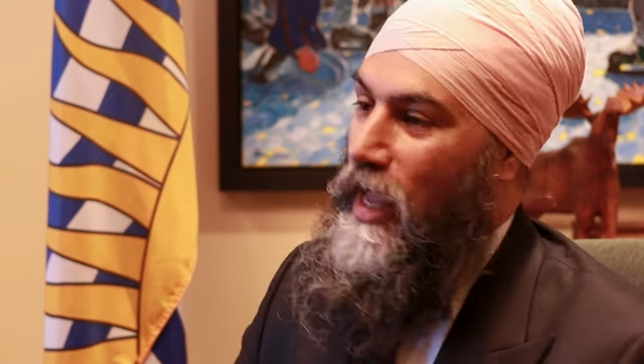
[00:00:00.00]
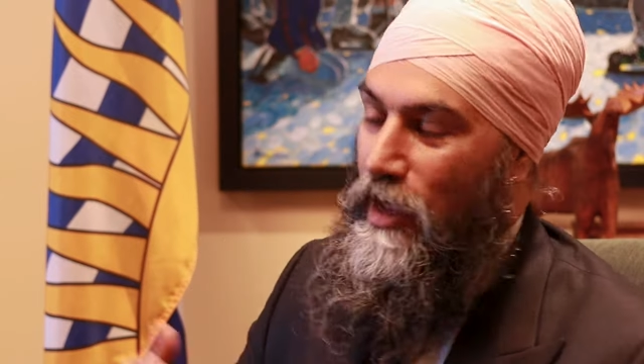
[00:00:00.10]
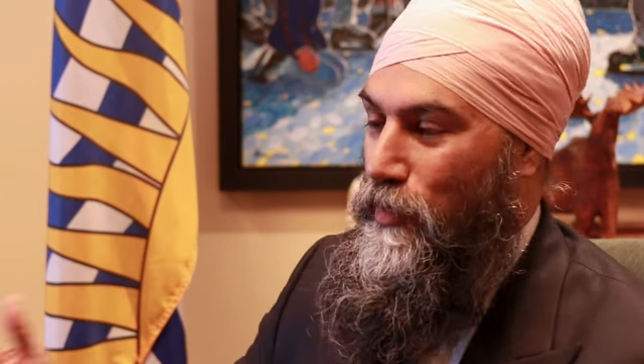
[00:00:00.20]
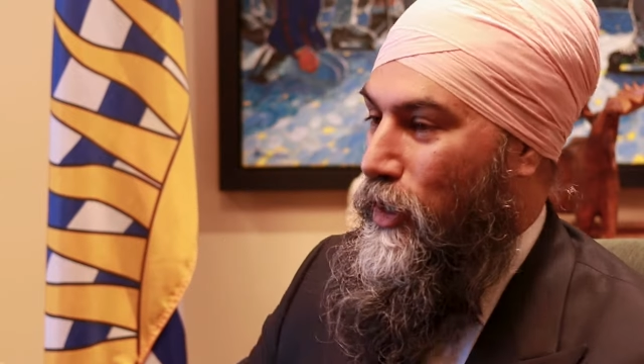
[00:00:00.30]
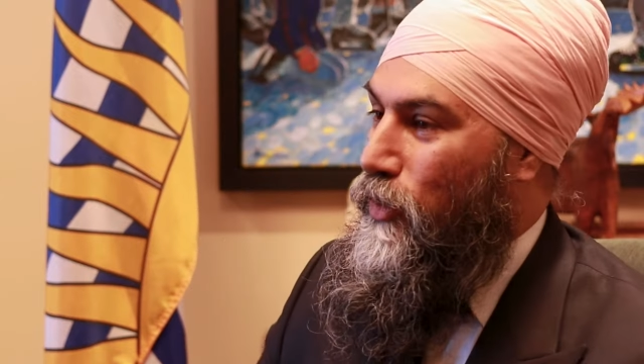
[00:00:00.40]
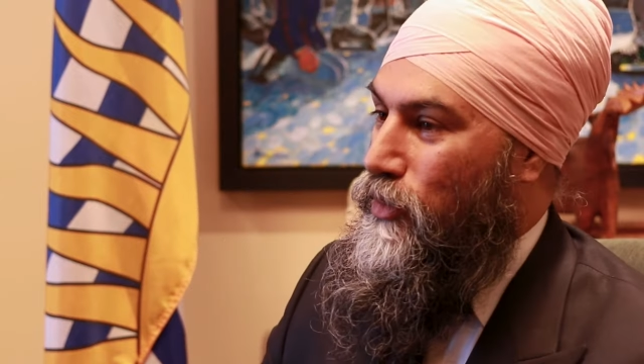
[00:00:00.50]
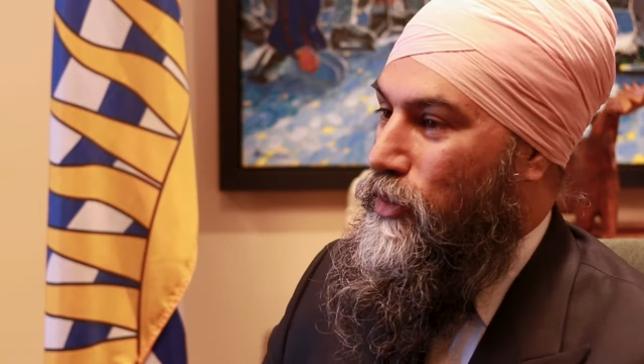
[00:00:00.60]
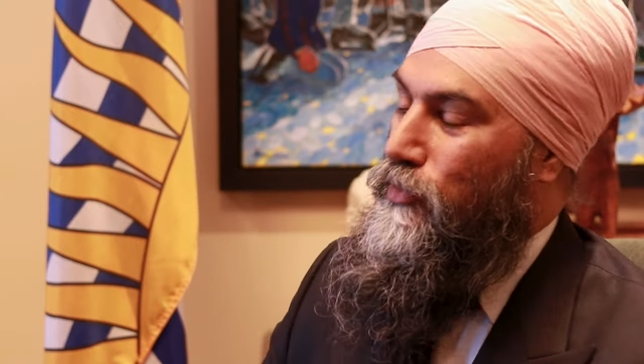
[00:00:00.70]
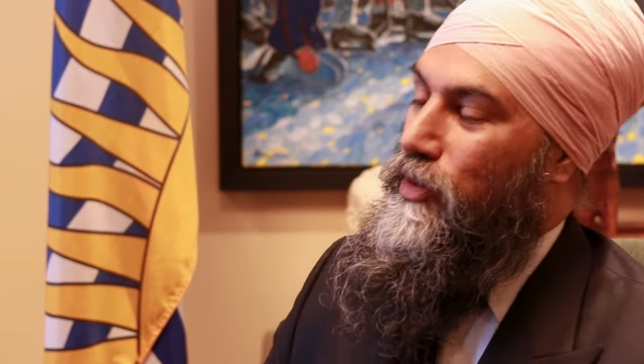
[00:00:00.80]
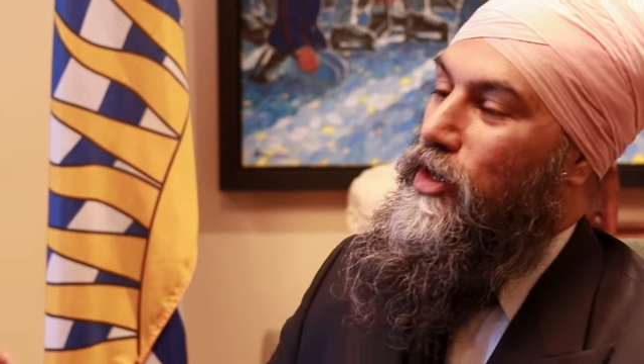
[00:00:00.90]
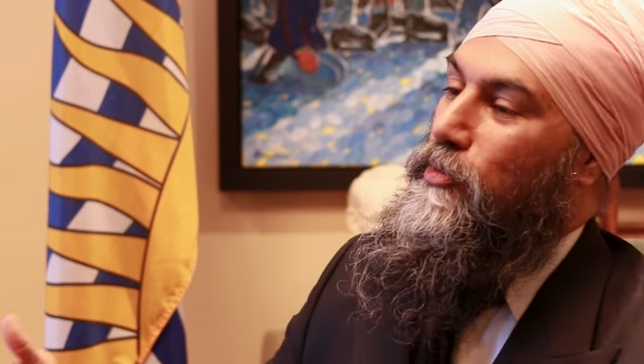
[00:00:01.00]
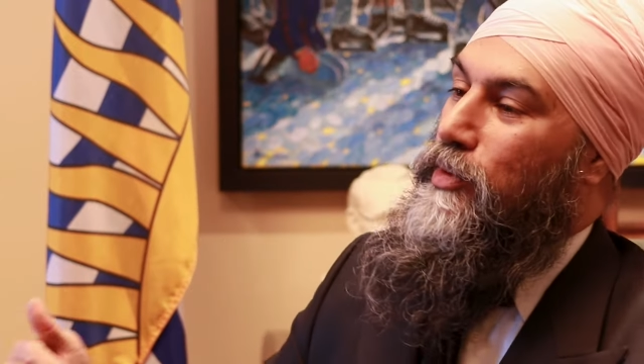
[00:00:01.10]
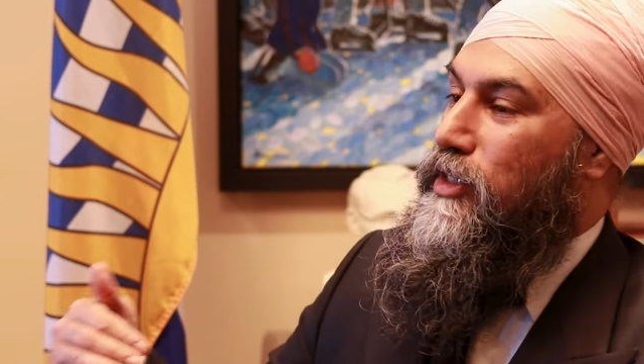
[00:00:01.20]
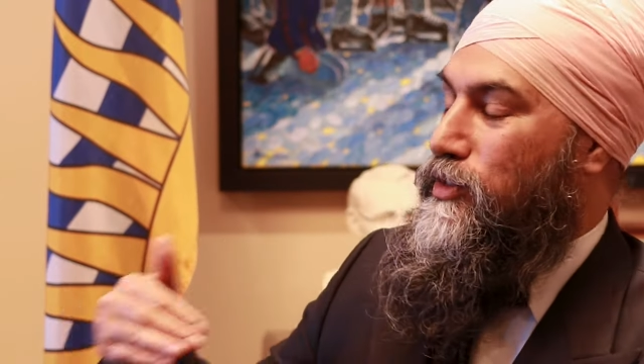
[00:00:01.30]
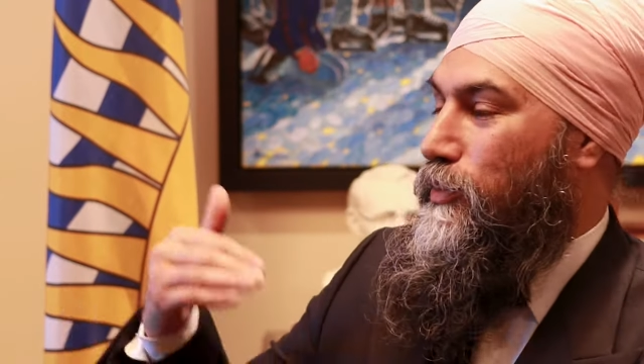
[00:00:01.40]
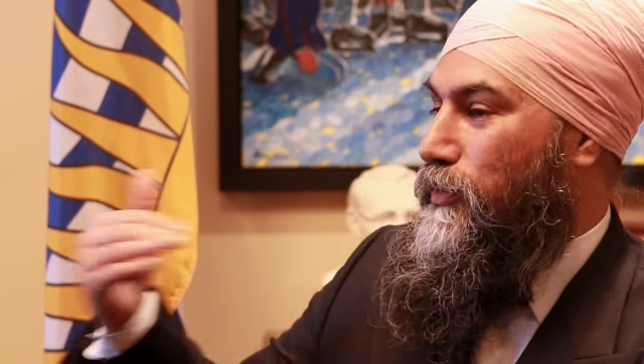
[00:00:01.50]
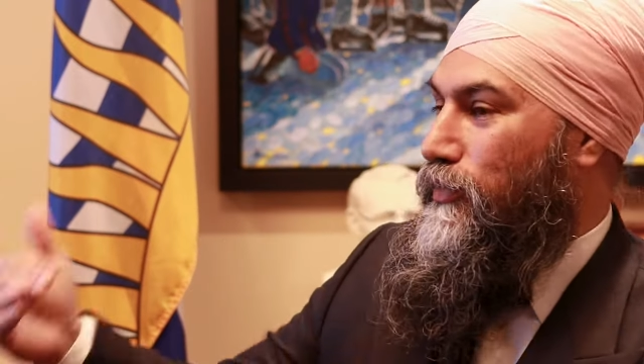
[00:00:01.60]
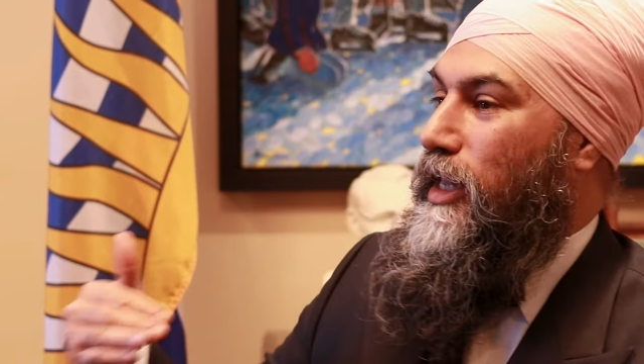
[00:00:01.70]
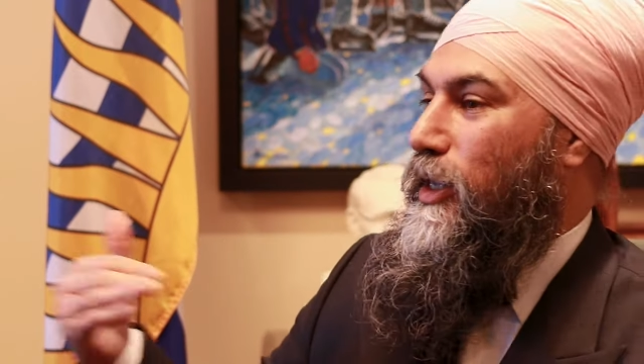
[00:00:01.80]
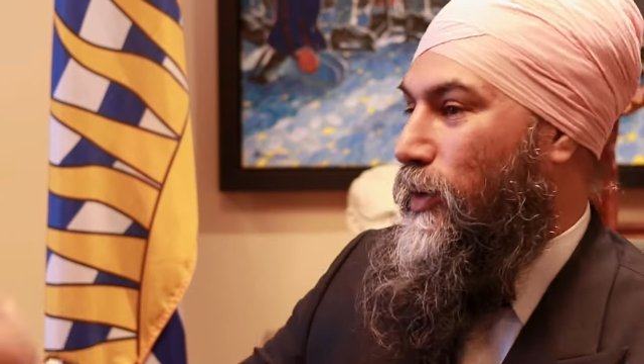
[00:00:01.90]
have my own career, but I should be
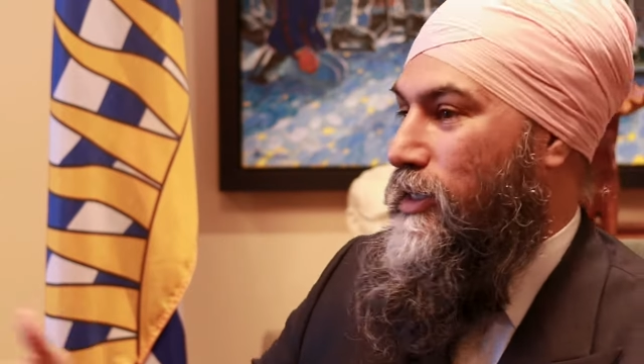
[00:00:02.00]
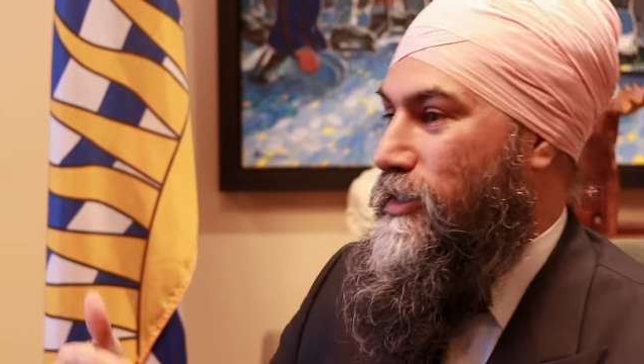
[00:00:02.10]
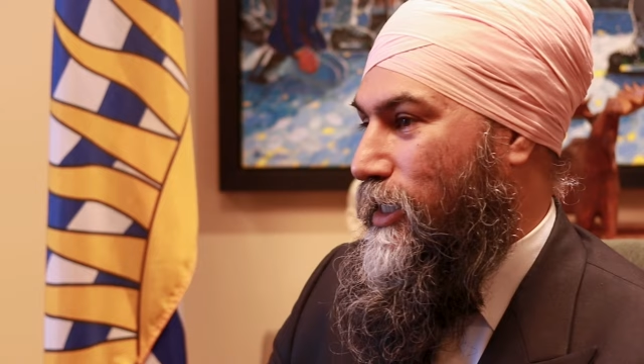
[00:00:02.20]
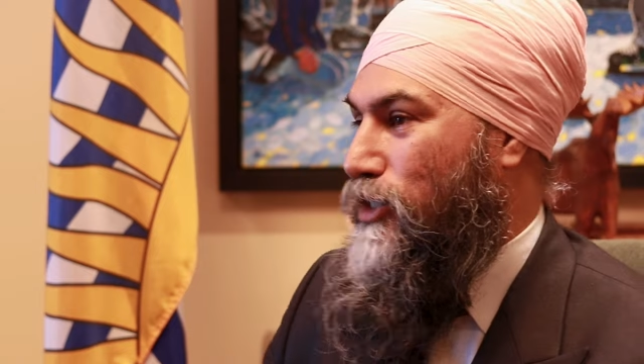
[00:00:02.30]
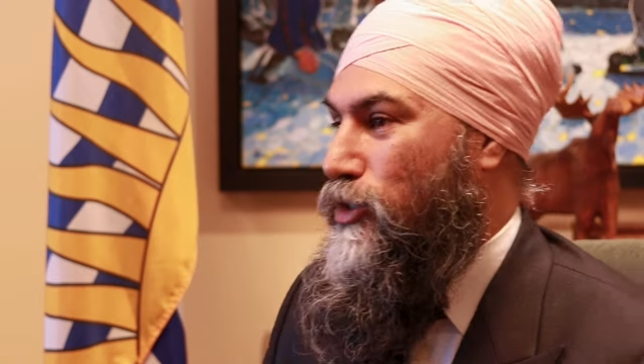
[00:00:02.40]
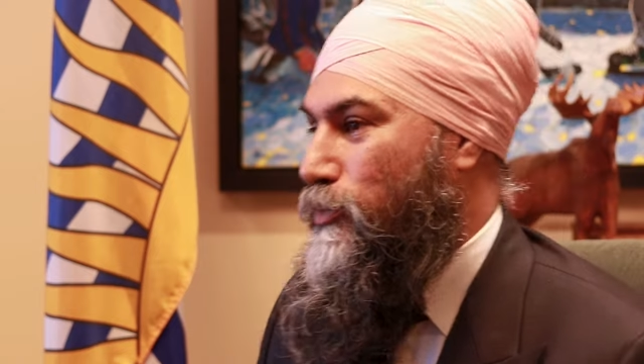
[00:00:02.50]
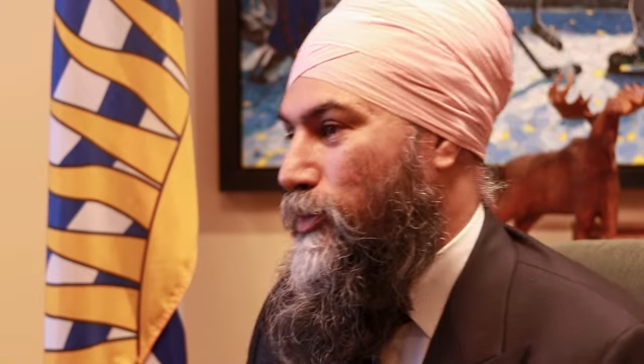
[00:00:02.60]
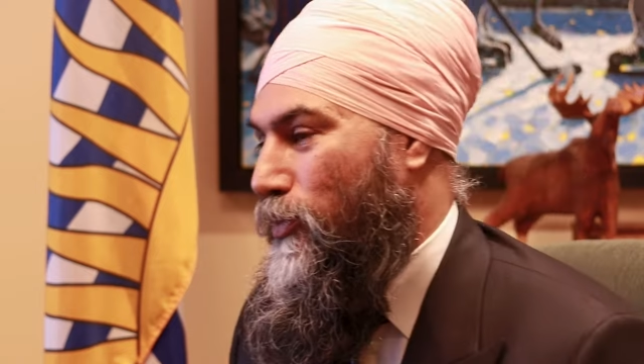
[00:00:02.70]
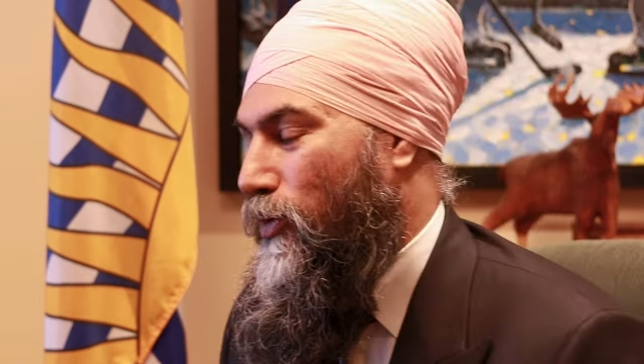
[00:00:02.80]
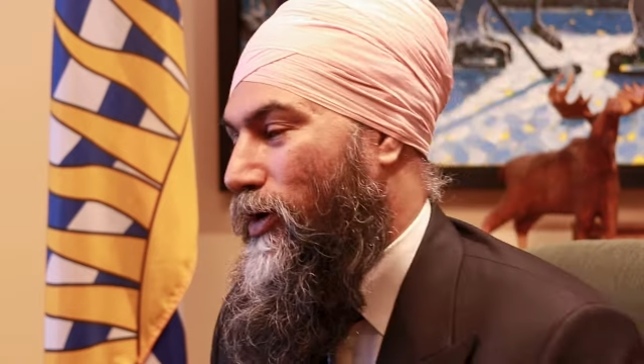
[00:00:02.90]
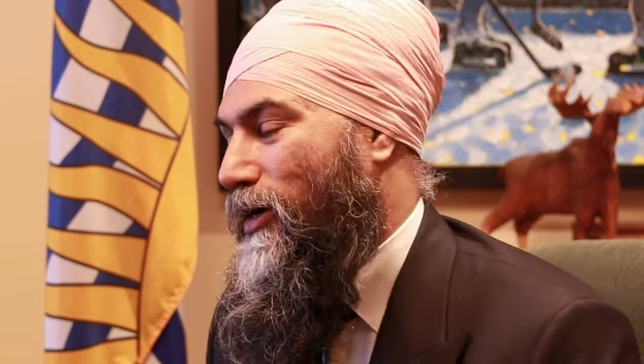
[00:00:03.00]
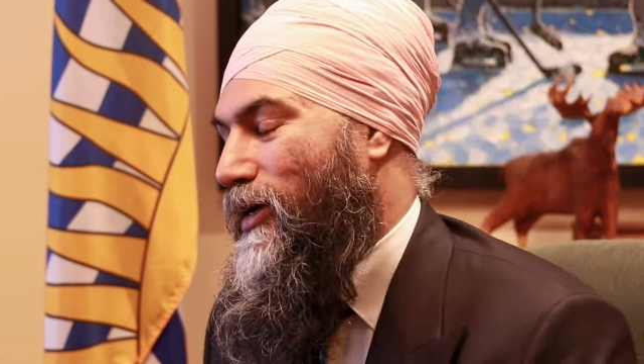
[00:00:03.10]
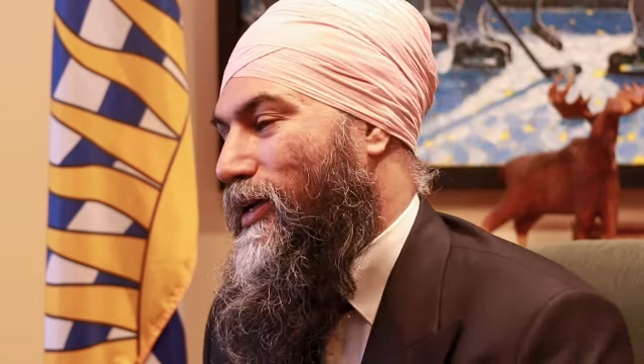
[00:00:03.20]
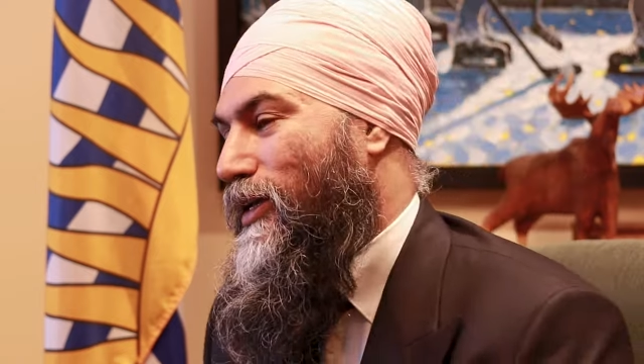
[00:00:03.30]
finding ways to contribute more.